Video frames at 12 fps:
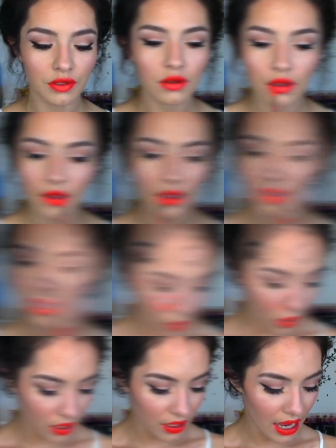
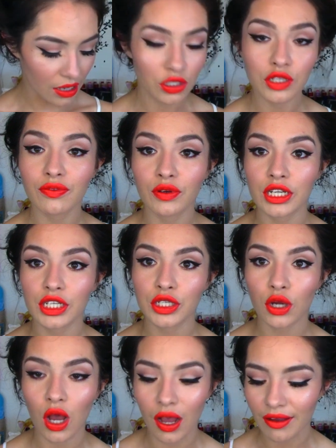So now to finish
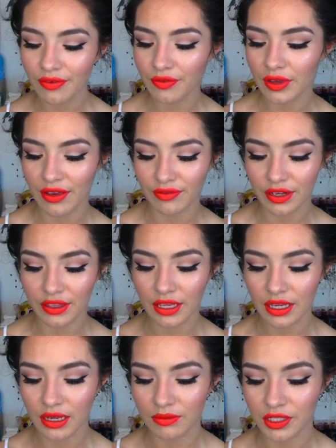off
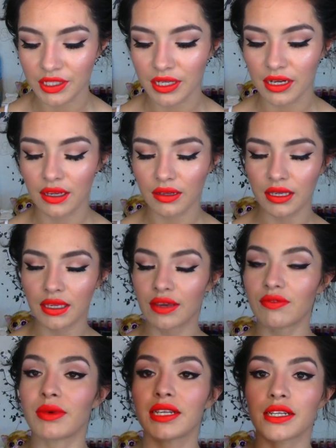everything, I'm just gonna
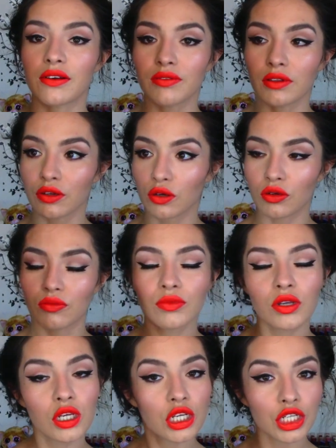give myself a little
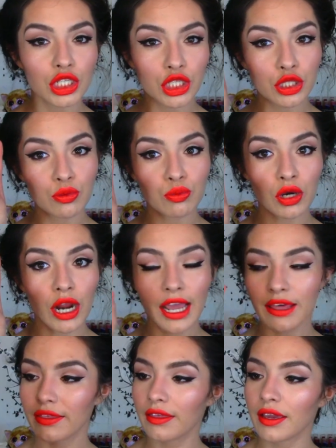
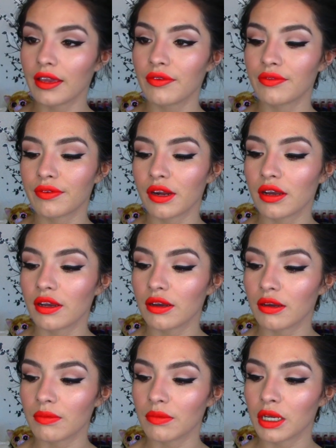spray thing
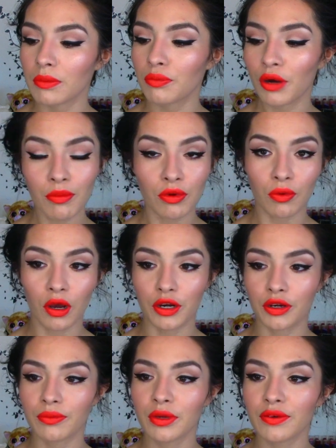from Primer
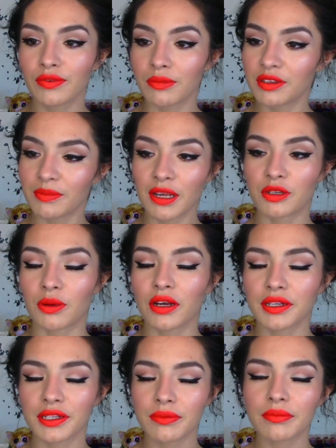Water from
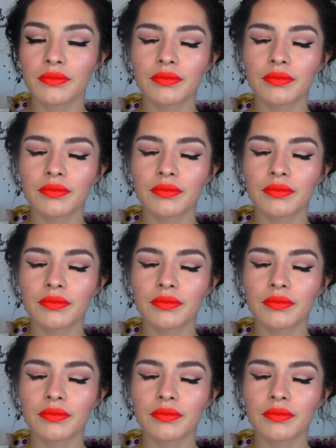Smashbox.